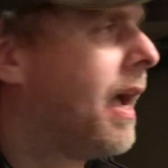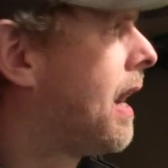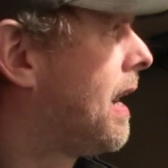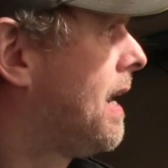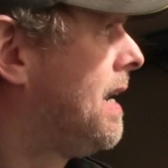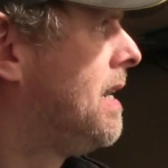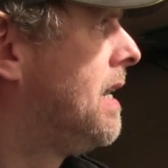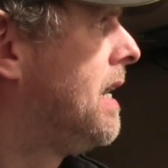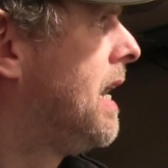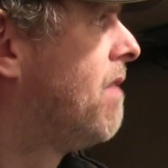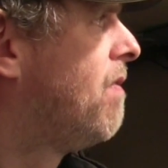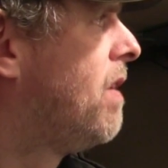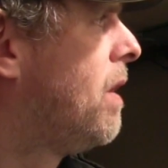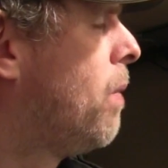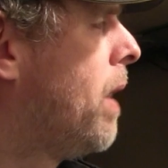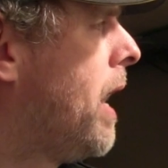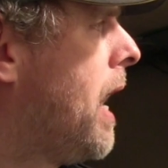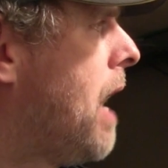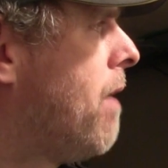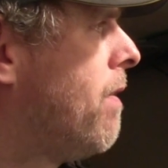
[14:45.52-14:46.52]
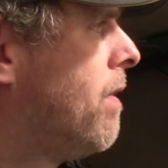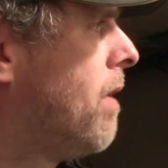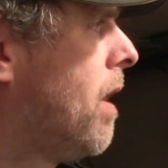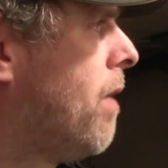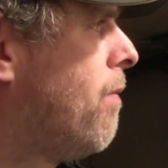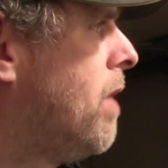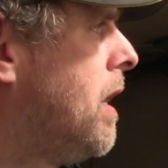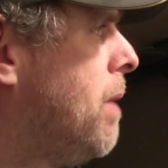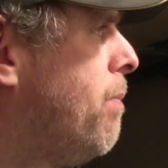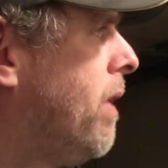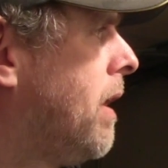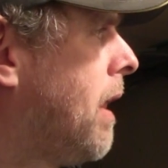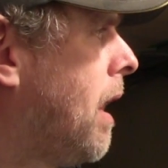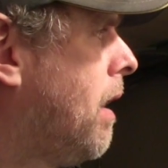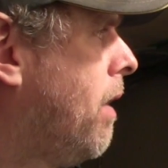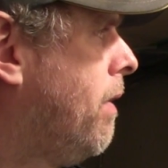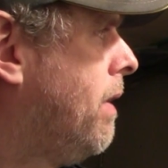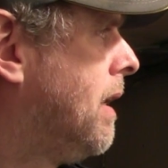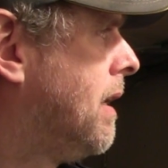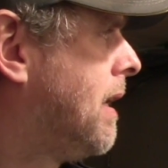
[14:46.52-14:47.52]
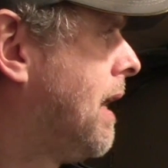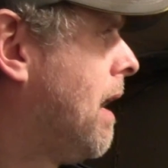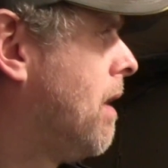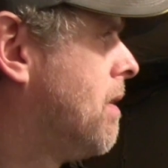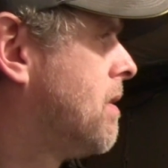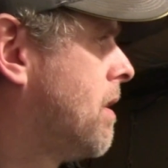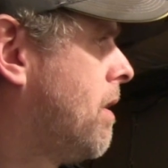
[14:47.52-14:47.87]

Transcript: LED everywhere and, and really bring that loading down.